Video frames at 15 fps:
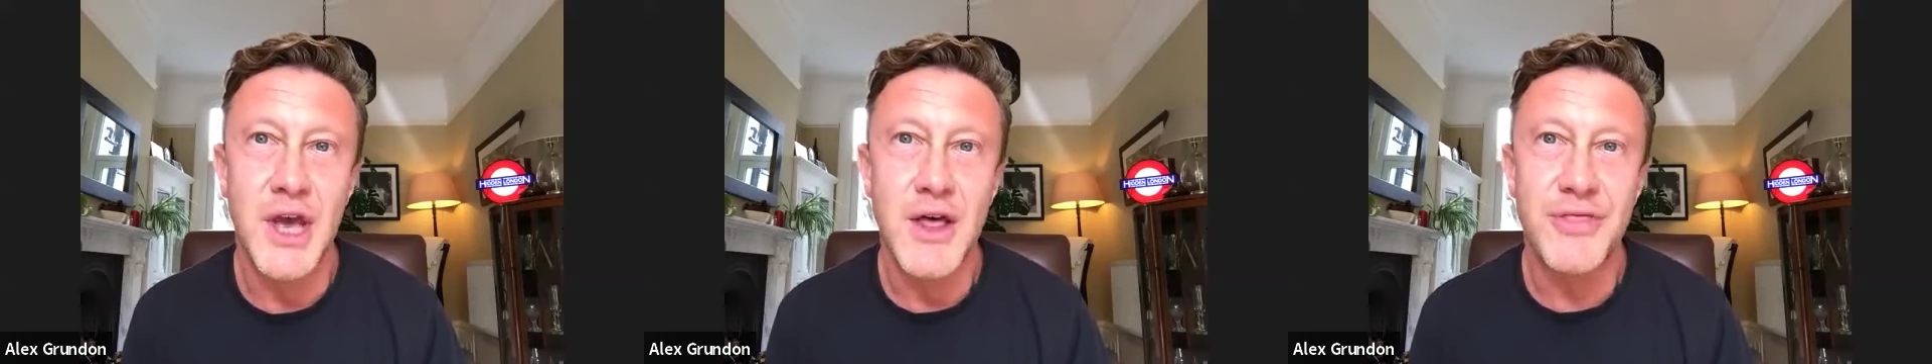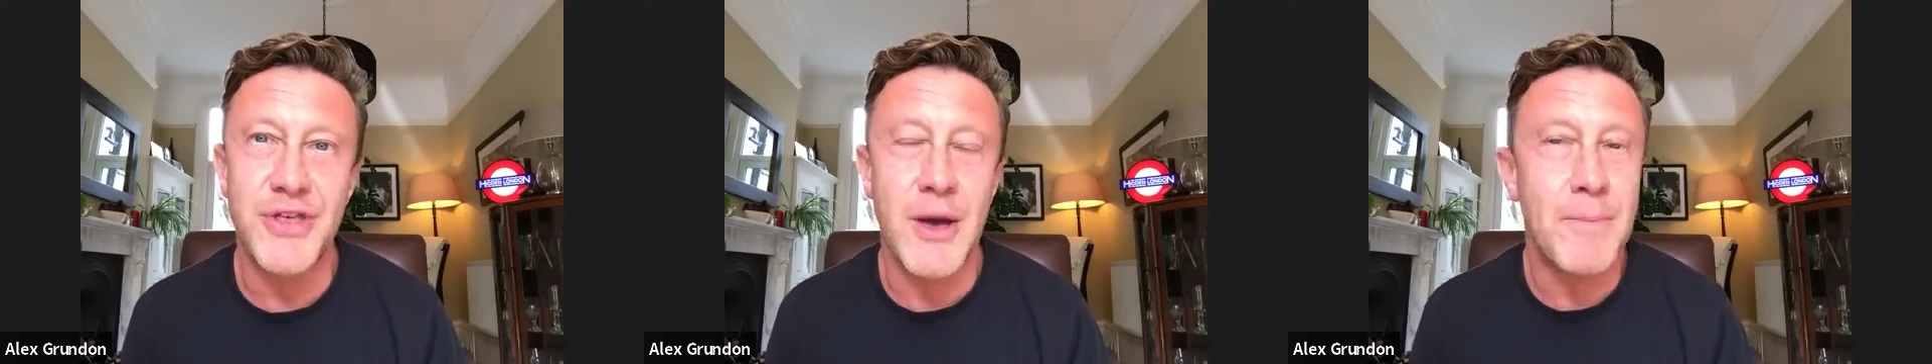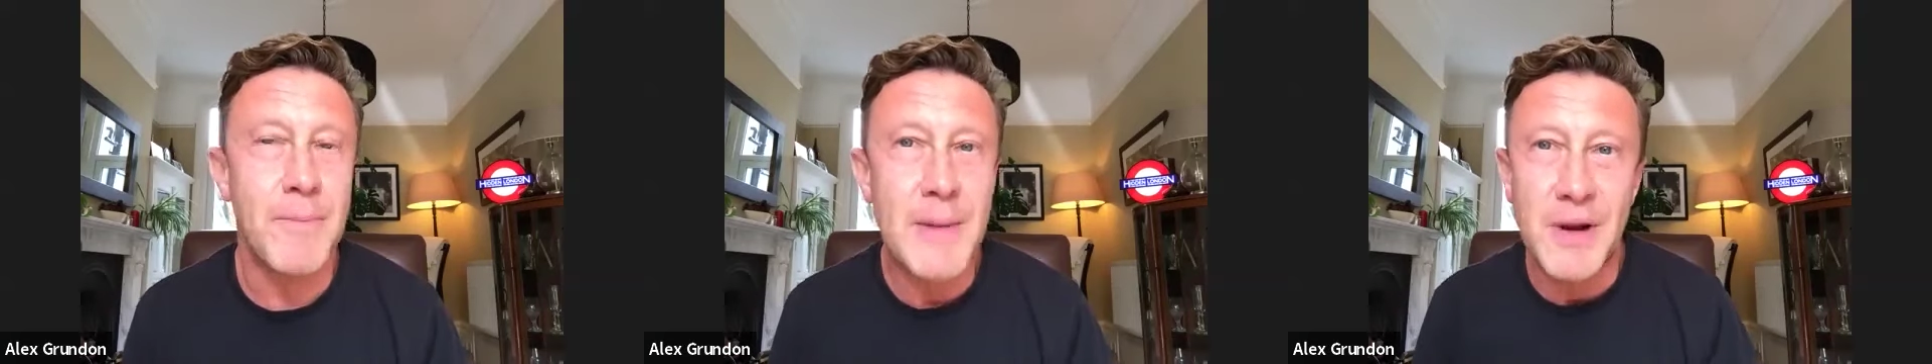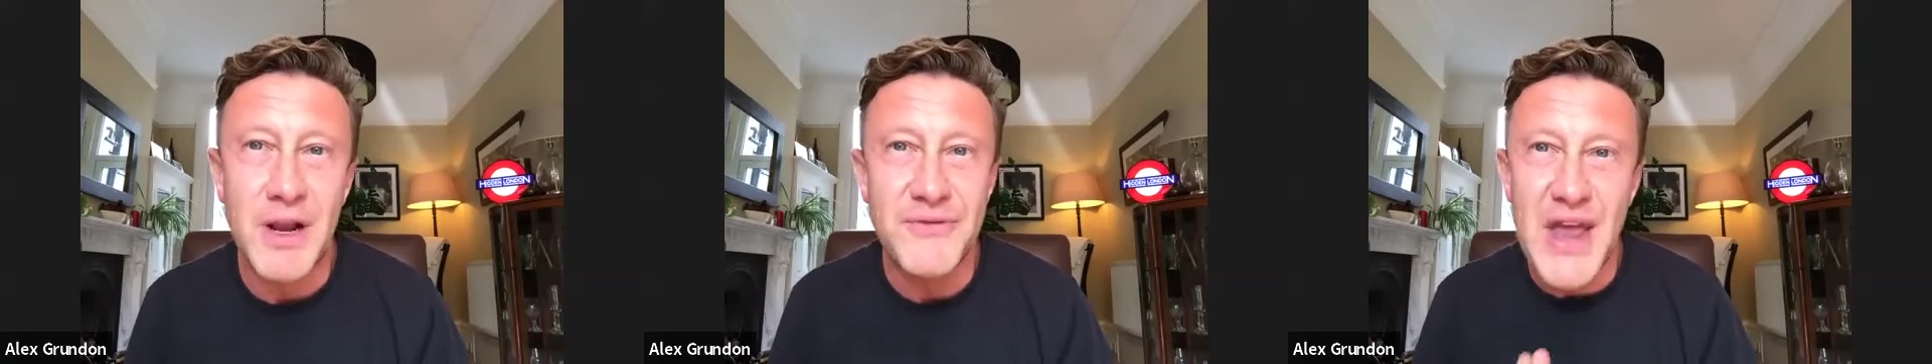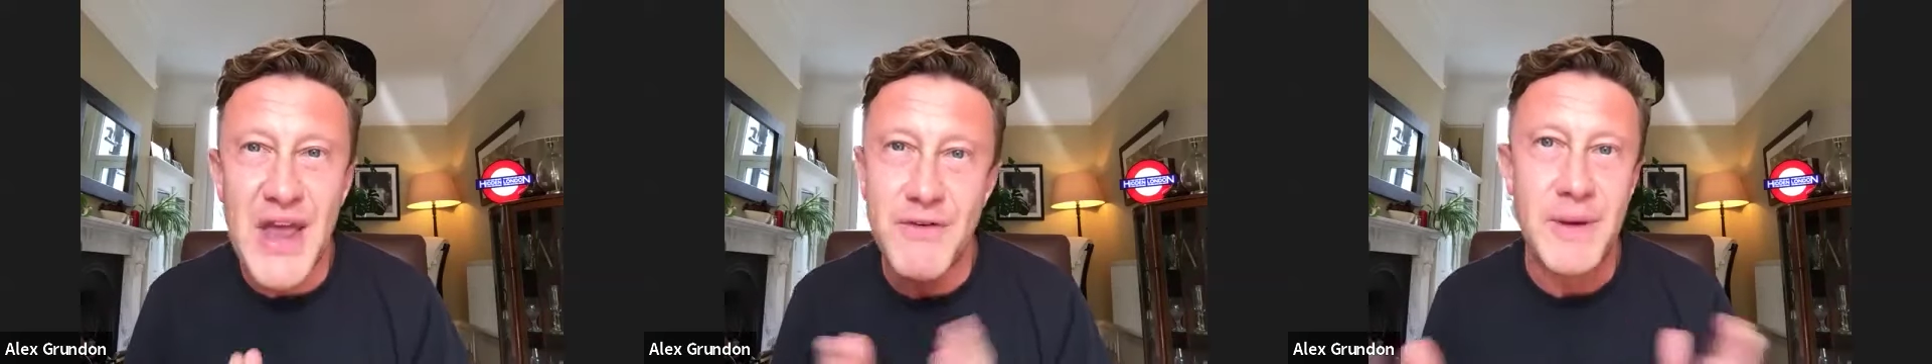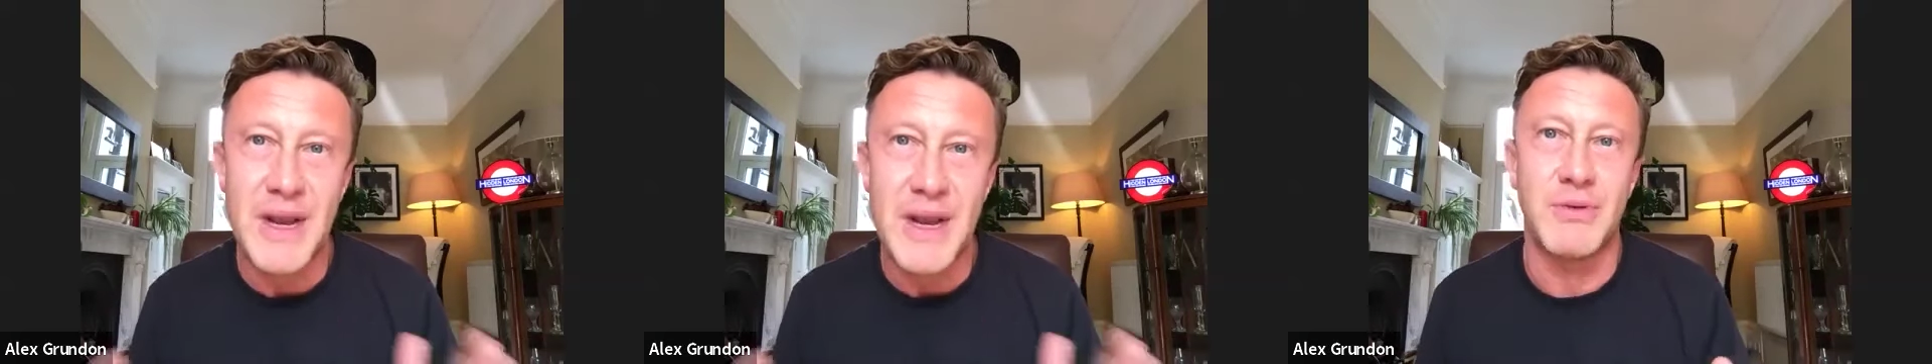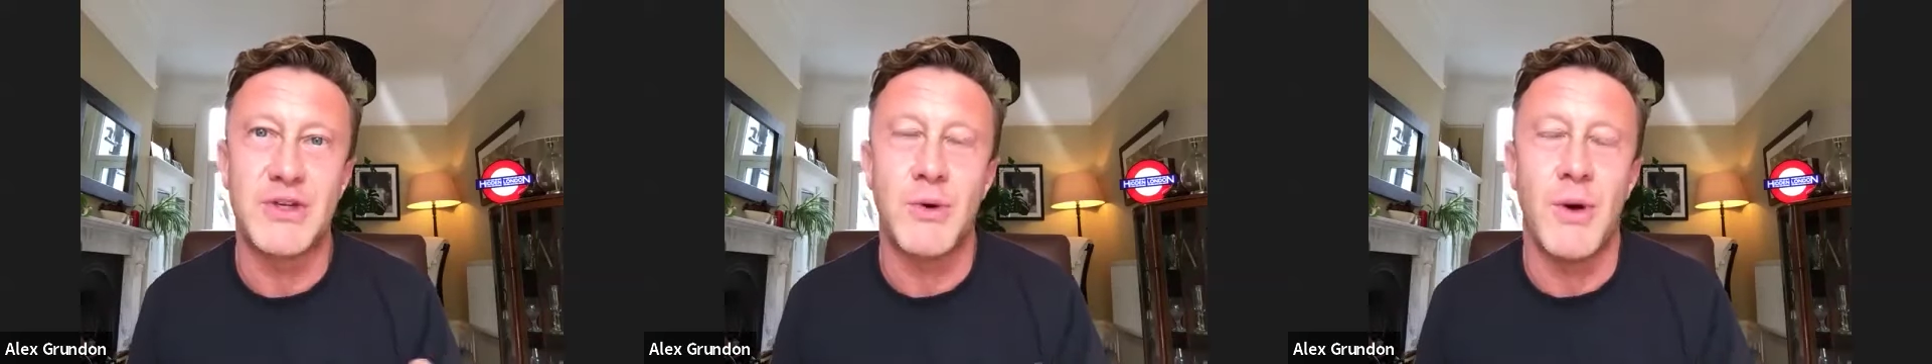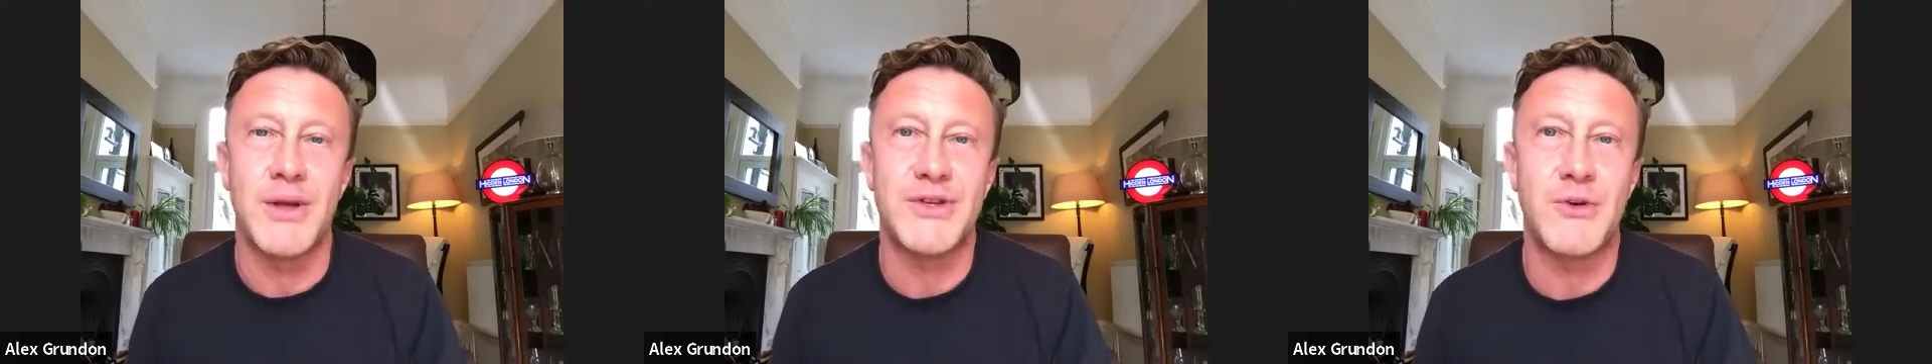that people have never been able
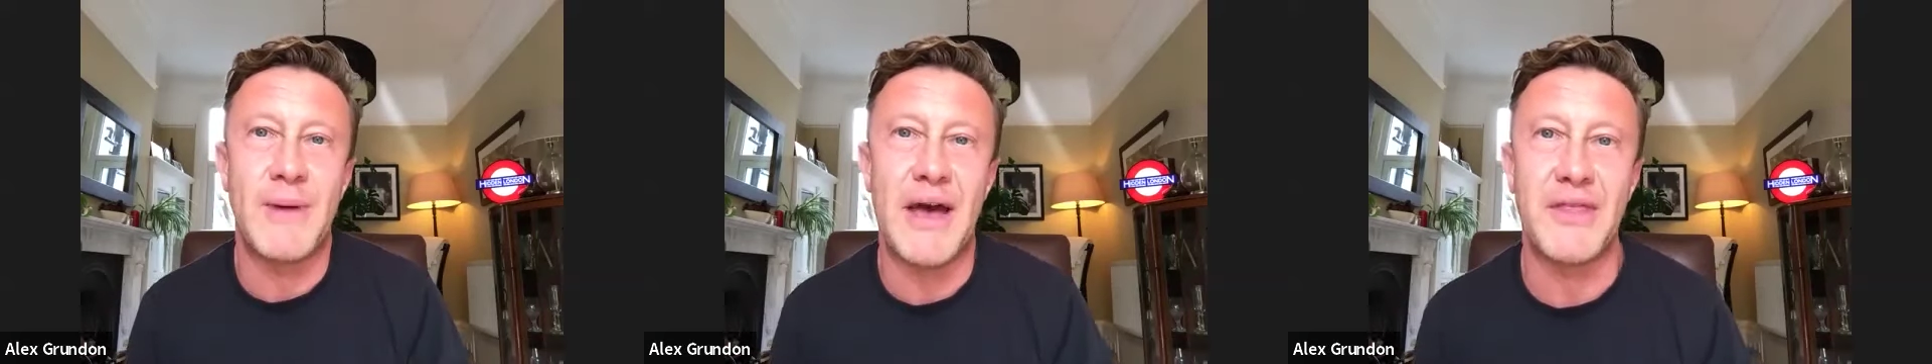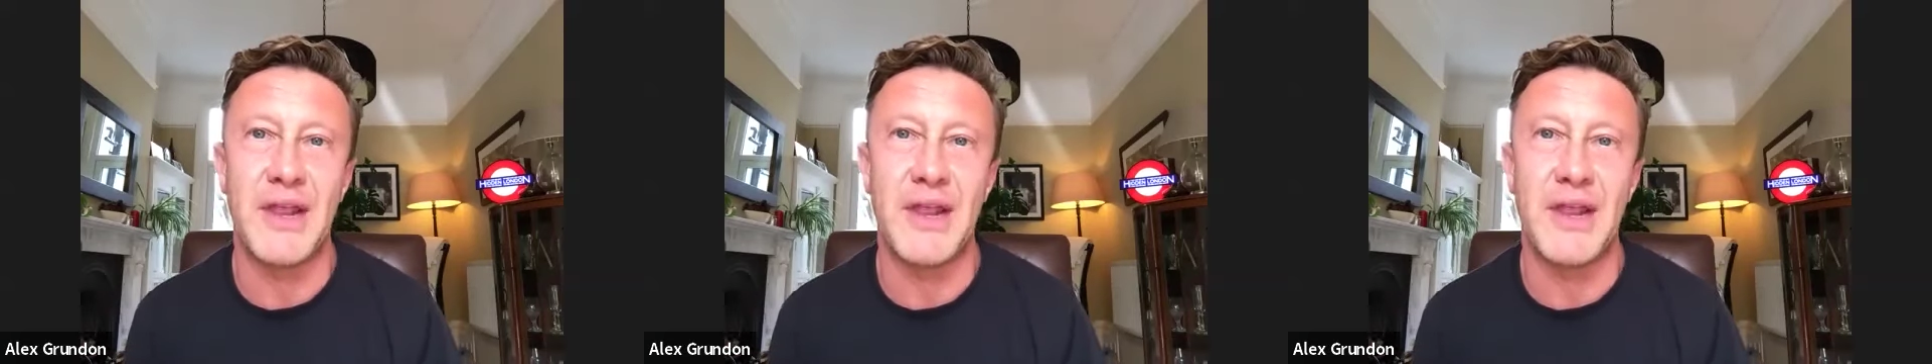to answer about